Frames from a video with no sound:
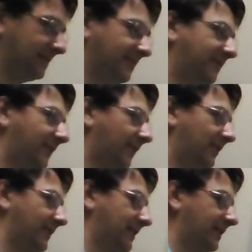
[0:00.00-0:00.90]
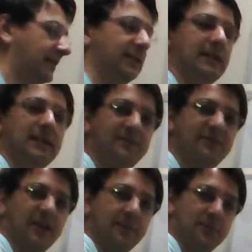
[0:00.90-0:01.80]
for the lip
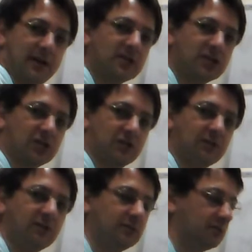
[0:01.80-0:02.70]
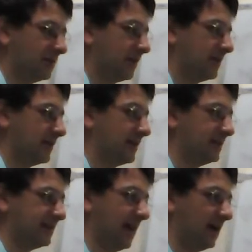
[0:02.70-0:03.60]
vibration
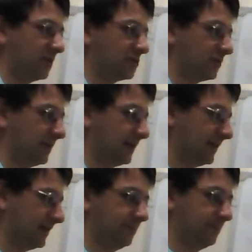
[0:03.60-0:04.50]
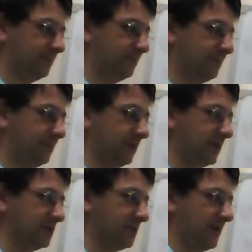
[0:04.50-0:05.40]
is actually put
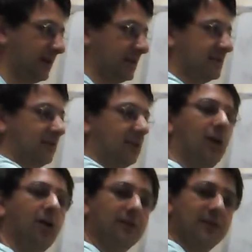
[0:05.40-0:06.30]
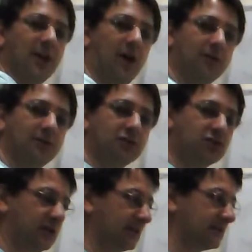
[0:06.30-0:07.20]
into practice for all the other
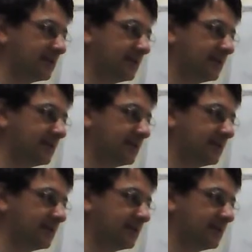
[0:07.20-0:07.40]
trills.